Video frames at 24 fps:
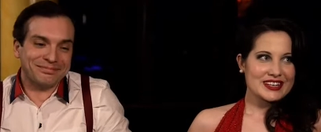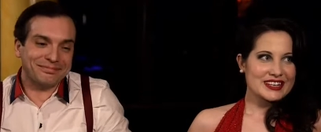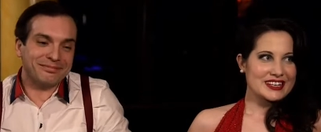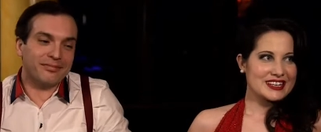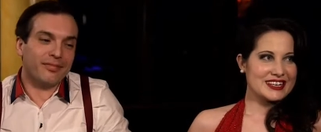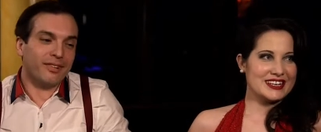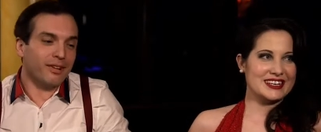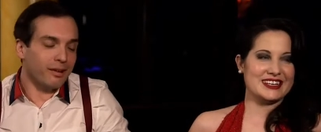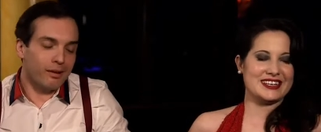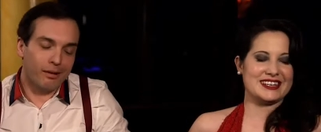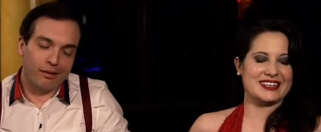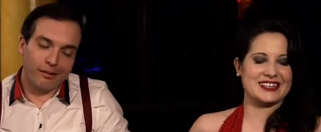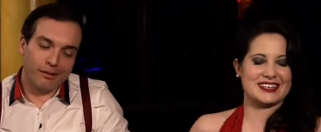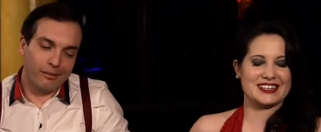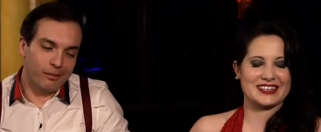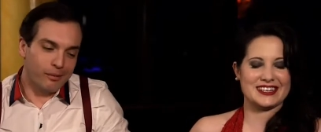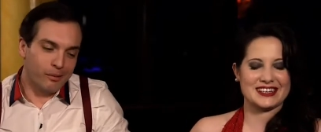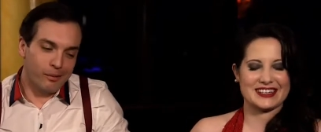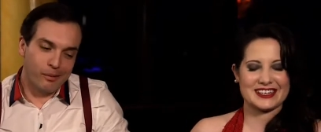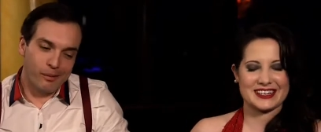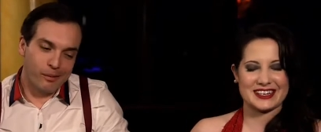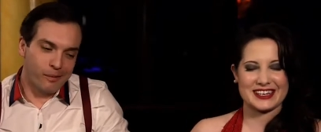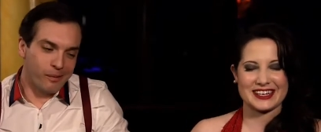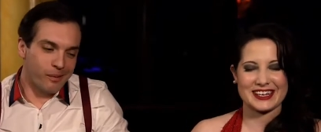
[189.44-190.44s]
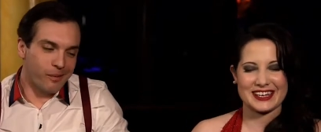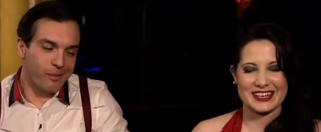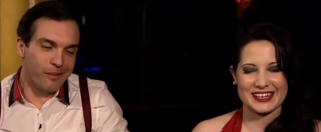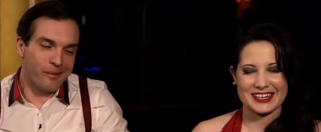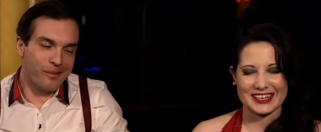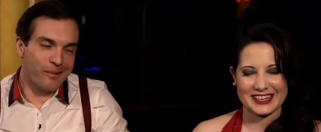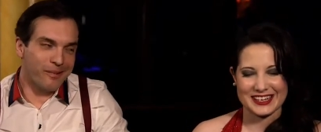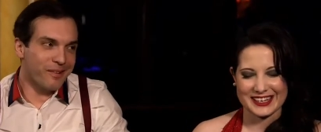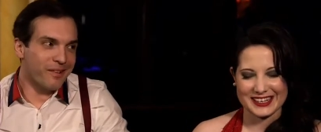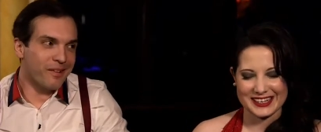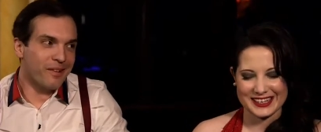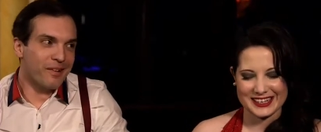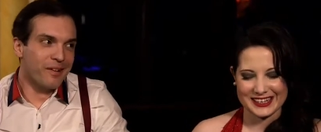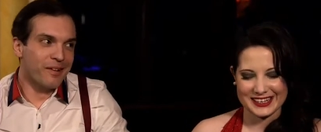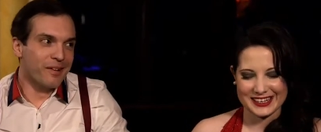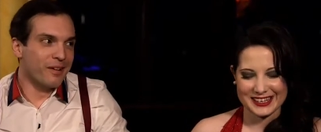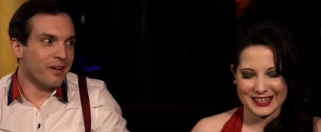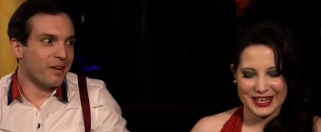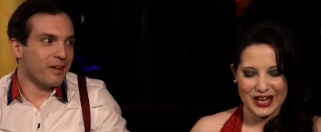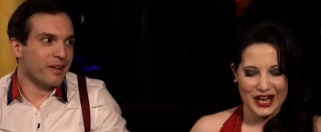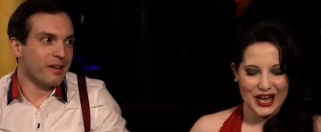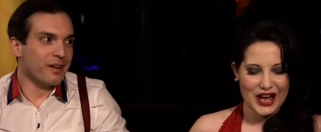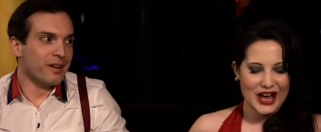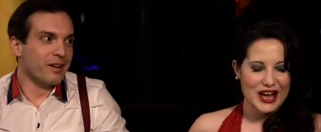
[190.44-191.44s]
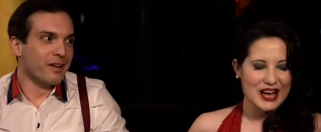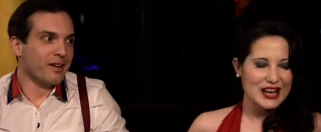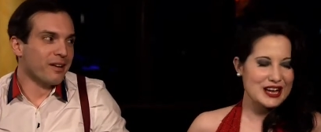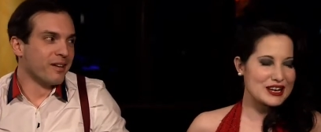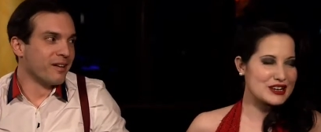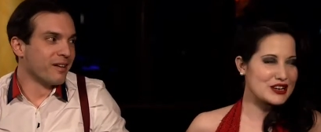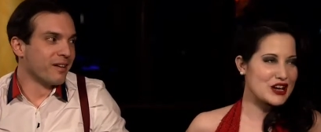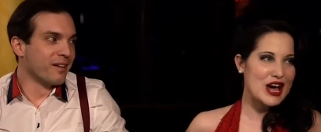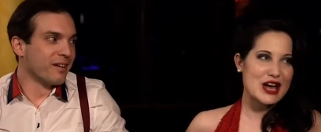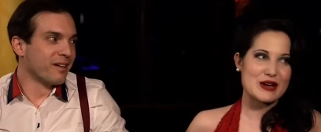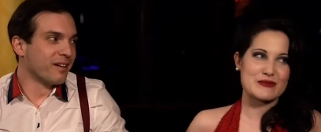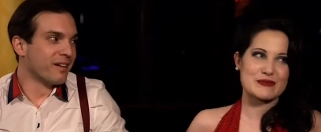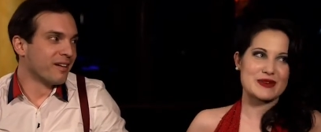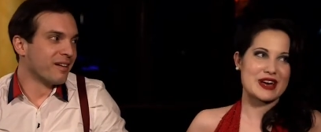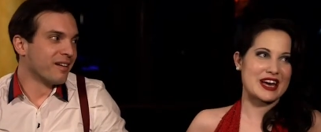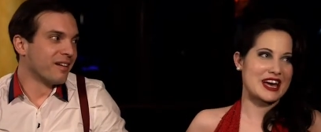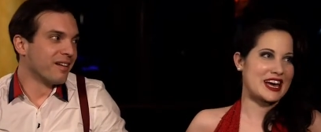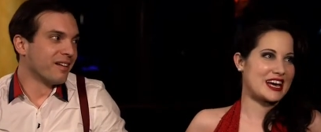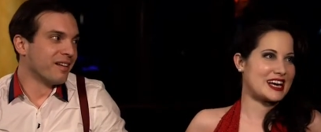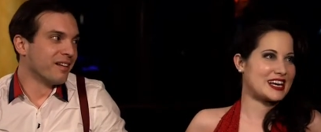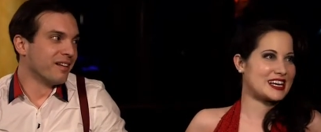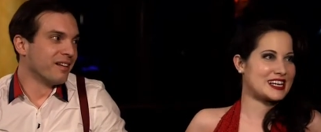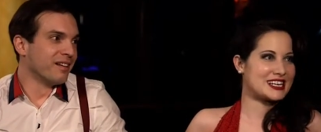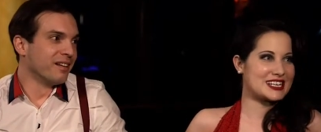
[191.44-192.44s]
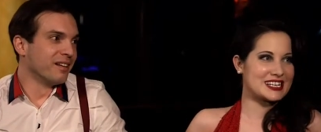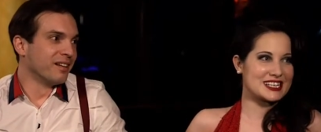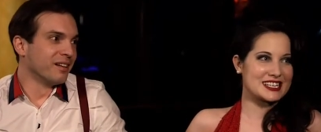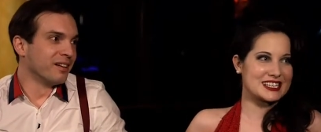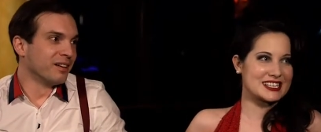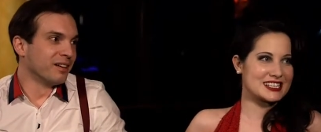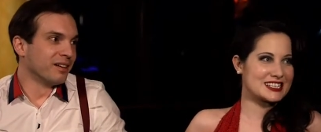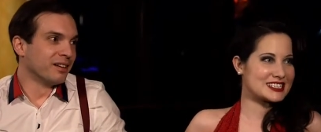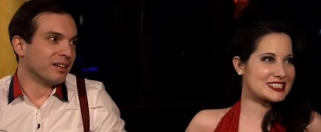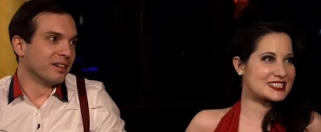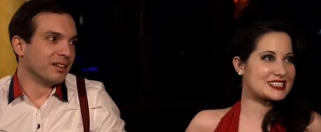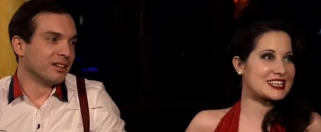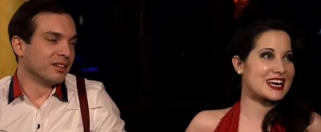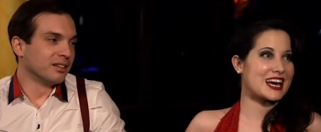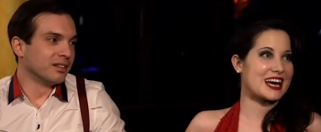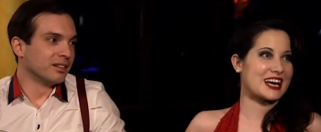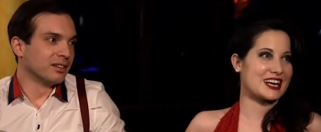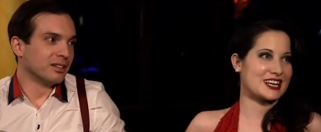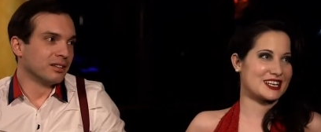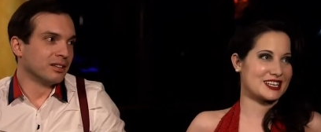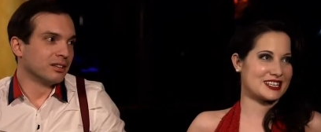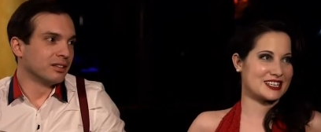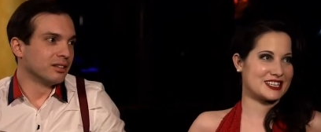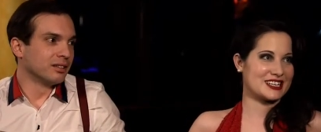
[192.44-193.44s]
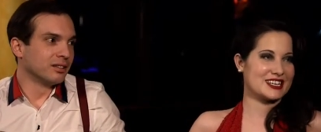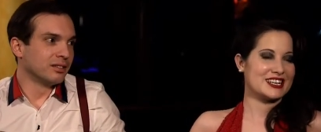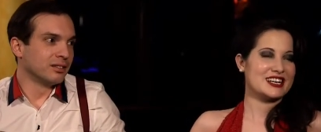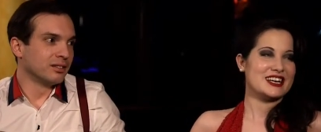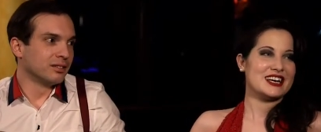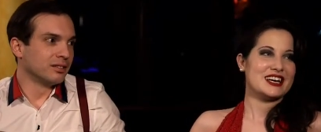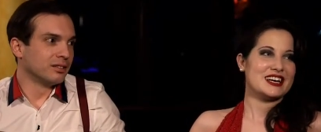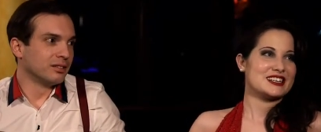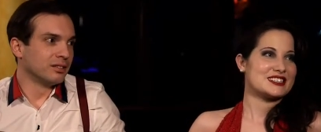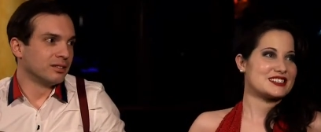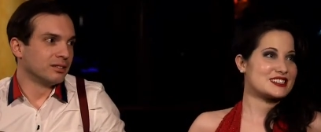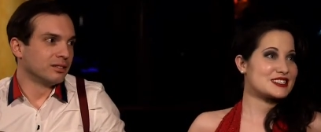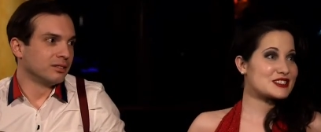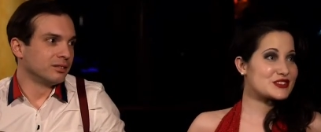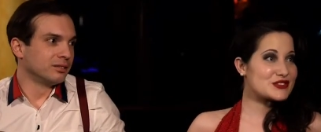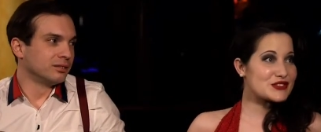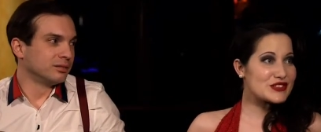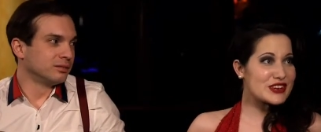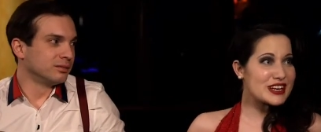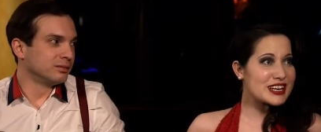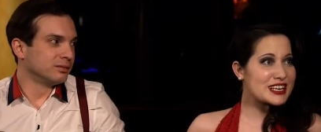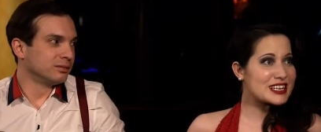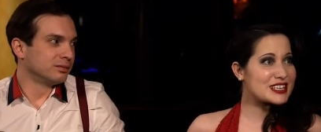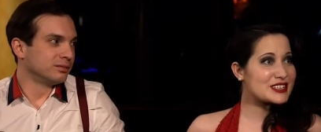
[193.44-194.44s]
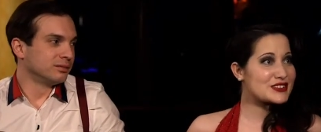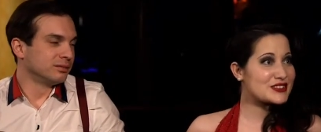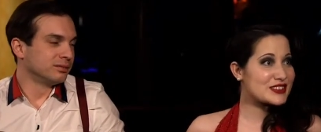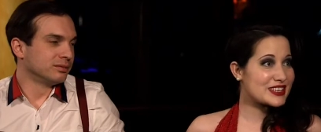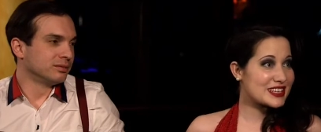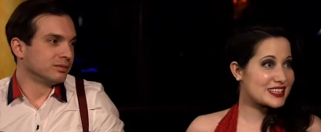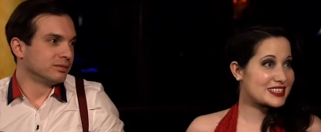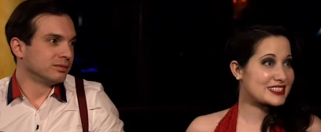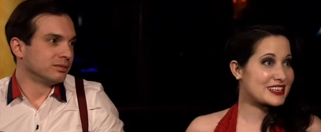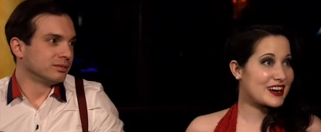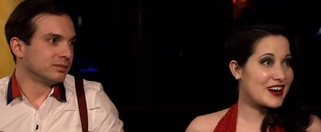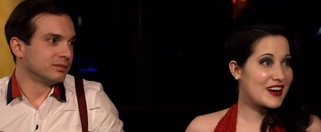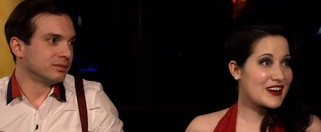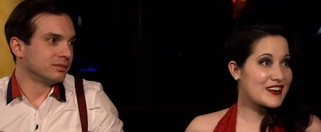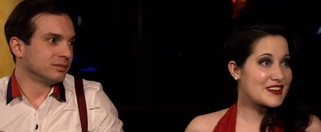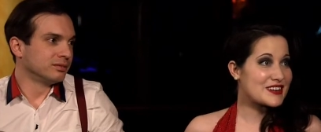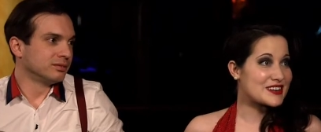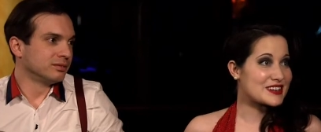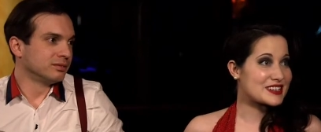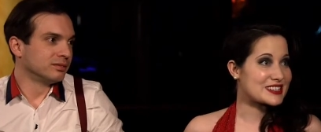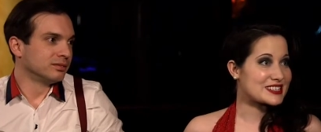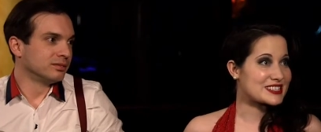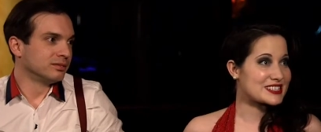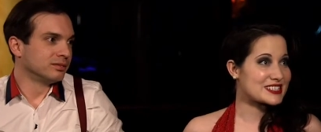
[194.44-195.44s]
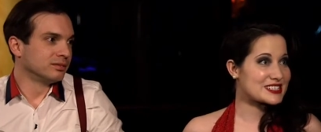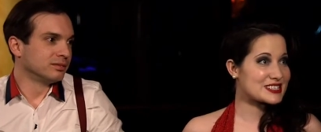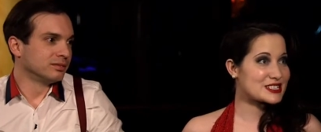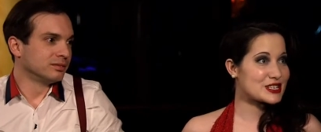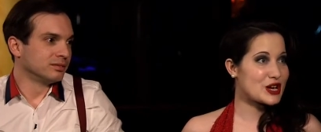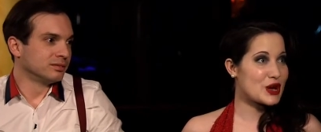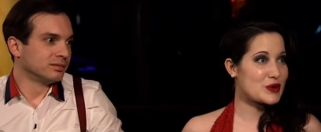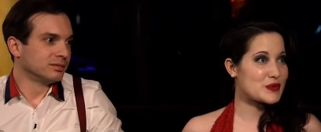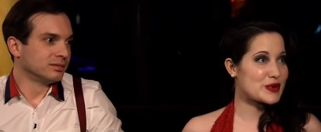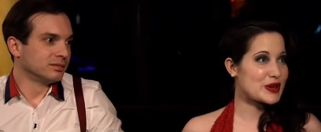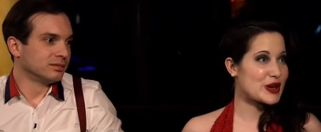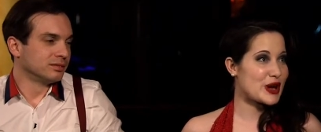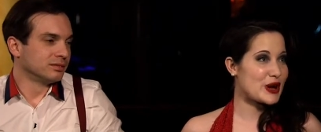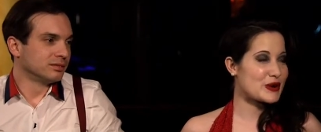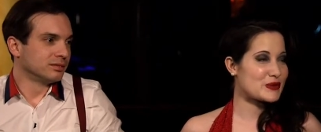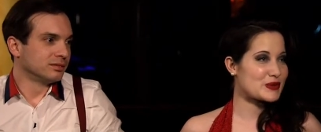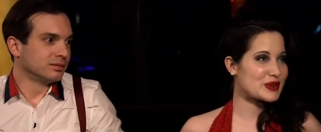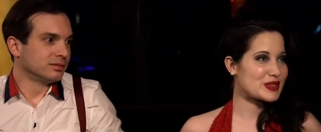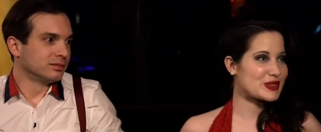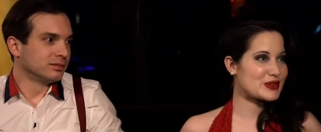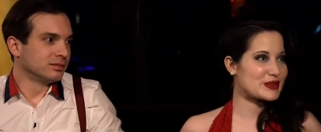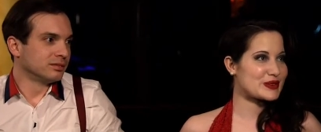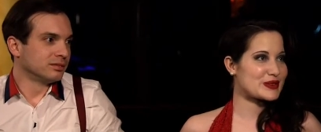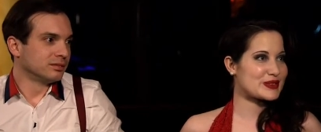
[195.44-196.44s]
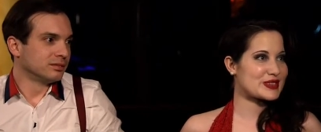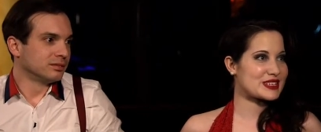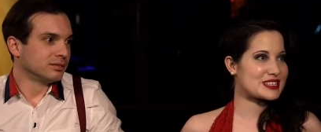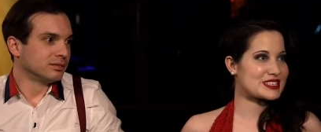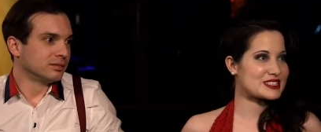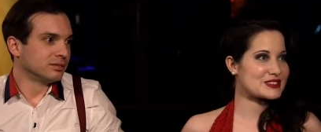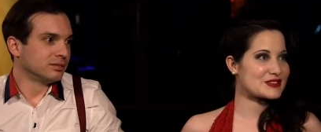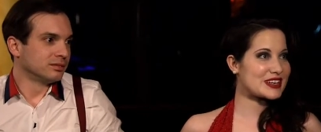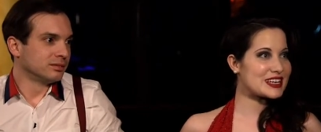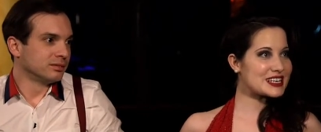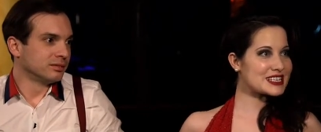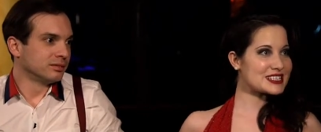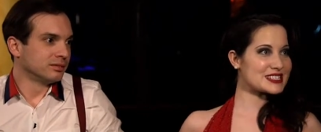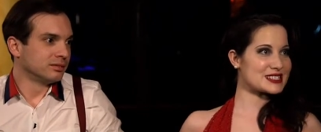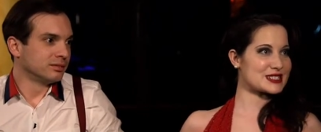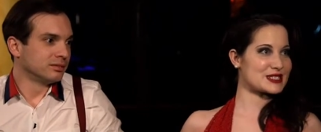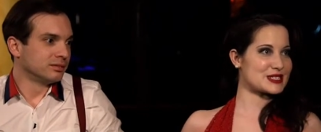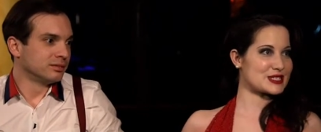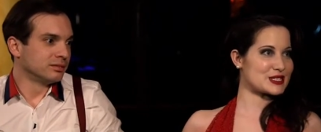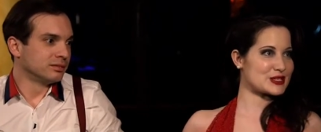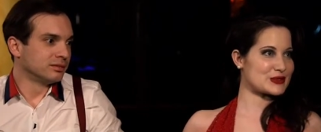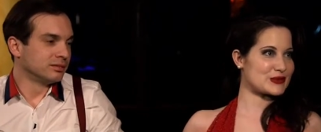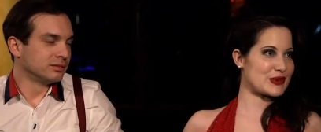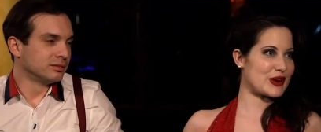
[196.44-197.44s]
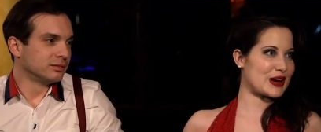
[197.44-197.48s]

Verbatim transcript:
Speaker 1: be the hardest thing to do
Speaker 2: a nightmare. Is it? Yeah. Just really, really hard, just coming up with all these reasons